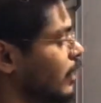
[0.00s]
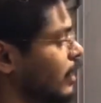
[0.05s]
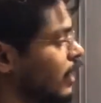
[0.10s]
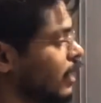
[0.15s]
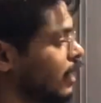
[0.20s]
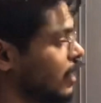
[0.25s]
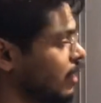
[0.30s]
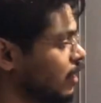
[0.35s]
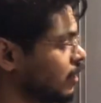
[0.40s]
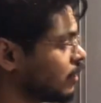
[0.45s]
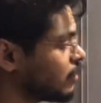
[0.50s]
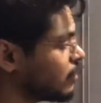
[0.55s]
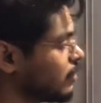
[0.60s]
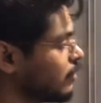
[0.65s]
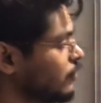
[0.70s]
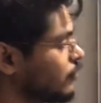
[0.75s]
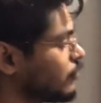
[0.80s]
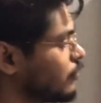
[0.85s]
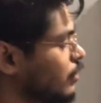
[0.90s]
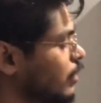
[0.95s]
And
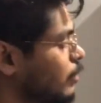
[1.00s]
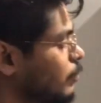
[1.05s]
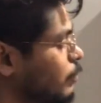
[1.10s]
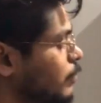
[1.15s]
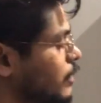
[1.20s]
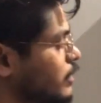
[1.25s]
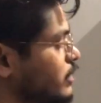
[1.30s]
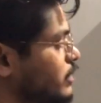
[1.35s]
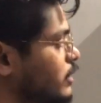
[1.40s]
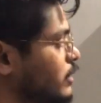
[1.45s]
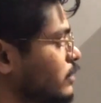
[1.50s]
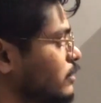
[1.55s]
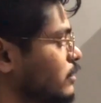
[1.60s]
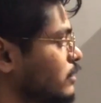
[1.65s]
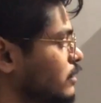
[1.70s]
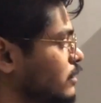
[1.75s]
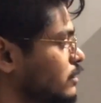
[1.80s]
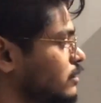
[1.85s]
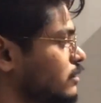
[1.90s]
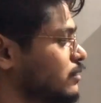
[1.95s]
if the patient
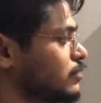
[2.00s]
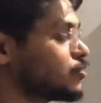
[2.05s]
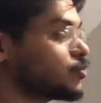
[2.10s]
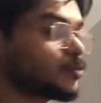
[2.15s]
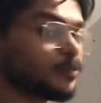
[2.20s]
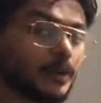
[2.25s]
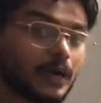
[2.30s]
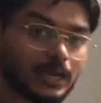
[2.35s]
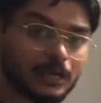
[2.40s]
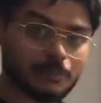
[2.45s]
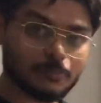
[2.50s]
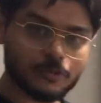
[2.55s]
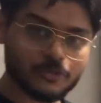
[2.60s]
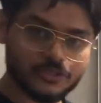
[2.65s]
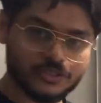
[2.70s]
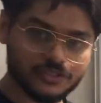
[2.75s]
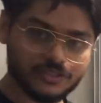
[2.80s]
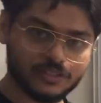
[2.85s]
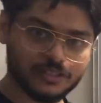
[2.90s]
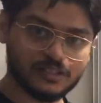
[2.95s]
is in supine
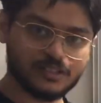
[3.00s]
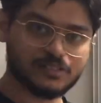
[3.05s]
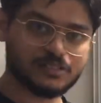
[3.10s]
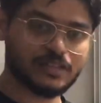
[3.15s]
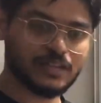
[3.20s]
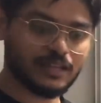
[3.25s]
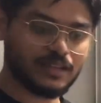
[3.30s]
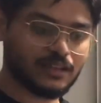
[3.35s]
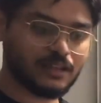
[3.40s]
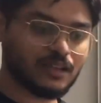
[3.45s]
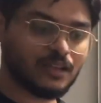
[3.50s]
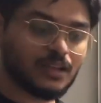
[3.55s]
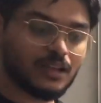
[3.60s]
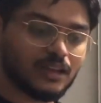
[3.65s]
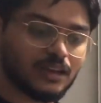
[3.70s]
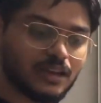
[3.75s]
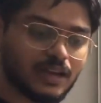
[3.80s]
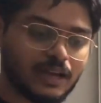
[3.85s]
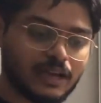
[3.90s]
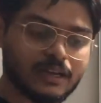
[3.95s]
position, is
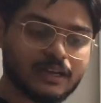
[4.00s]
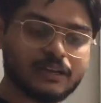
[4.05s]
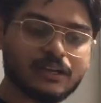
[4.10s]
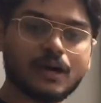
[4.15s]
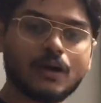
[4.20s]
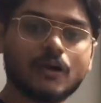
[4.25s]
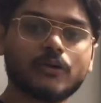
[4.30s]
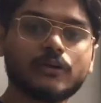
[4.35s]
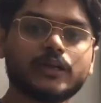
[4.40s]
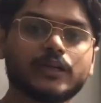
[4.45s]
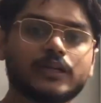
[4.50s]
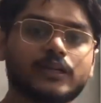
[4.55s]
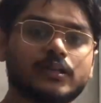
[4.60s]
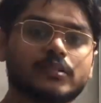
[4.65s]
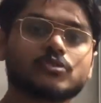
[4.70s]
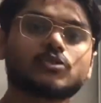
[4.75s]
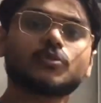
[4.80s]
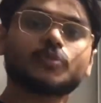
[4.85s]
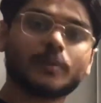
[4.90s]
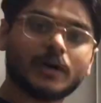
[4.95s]
lying down in
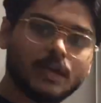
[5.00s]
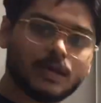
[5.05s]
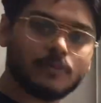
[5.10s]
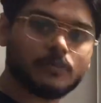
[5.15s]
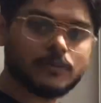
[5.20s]
supine